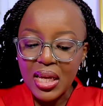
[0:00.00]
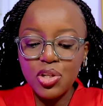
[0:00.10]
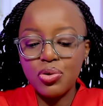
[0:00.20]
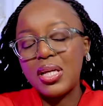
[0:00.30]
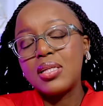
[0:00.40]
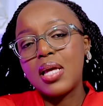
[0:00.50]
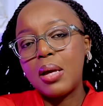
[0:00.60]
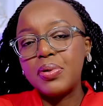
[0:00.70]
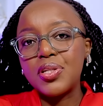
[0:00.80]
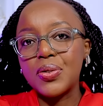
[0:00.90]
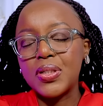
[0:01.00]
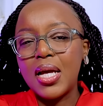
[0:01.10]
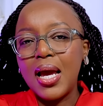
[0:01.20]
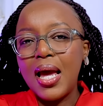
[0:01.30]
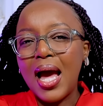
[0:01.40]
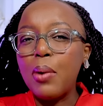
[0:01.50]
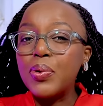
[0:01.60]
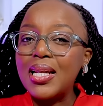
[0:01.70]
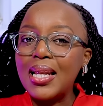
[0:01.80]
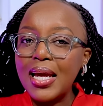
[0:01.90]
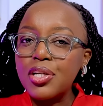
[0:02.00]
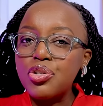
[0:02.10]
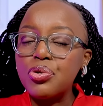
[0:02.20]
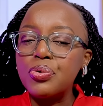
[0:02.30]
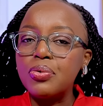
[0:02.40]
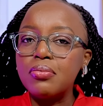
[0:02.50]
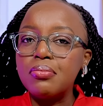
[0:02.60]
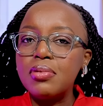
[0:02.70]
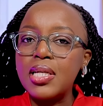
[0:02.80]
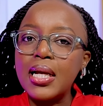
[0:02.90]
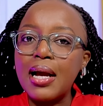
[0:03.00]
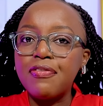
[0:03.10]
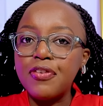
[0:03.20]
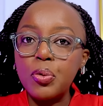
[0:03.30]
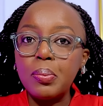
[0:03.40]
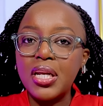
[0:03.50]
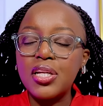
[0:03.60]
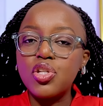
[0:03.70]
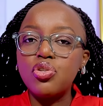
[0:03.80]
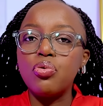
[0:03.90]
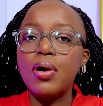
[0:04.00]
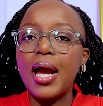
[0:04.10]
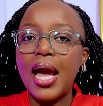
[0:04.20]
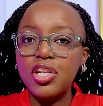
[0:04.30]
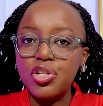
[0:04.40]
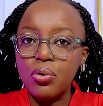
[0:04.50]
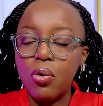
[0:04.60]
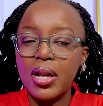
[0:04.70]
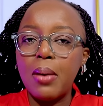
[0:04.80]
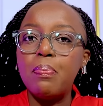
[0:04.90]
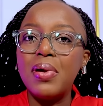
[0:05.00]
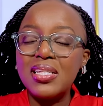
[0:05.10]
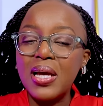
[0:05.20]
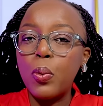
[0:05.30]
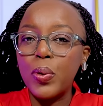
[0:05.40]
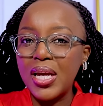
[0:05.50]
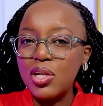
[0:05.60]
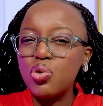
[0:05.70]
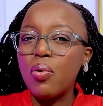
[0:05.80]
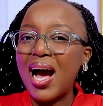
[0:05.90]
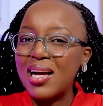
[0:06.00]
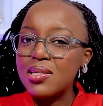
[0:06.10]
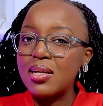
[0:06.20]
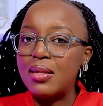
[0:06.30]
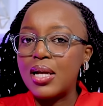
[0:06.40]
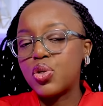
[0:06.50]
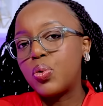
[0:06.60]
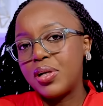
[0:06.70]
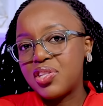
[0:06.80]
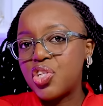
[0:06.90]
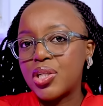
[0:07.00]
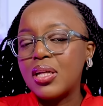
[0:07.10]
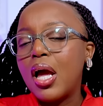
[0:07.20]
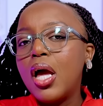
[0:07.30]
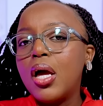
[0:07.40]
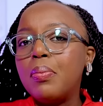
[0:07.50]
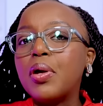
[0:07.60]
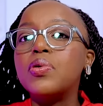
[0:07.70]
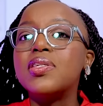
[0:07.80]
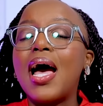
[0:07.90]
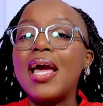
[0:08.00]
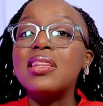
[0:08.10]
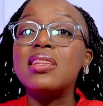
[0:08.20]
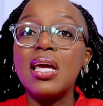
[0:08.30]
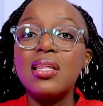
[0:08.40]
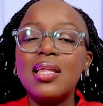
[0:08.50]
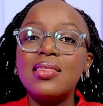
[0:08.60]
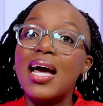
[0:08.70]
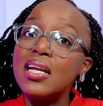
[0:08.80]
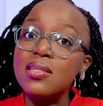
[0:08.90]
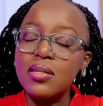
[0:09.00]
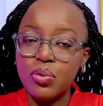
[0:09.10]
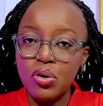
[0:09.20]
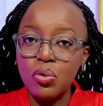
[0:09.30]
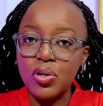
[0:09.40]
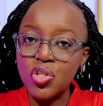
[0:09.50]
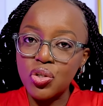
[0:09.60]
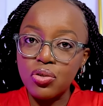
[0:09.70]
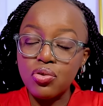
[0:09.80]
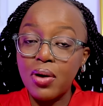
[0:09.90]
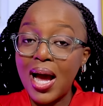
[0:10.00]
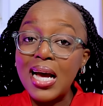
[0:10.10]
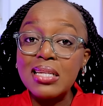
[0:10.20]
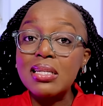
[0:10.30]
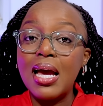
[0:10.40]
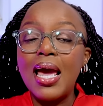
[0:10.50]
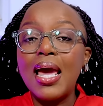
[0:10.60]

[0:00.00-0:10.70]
in today's episode, I would like to take a few minutes to guide you on a better way to ask that question because I think that that is the wrong question to ask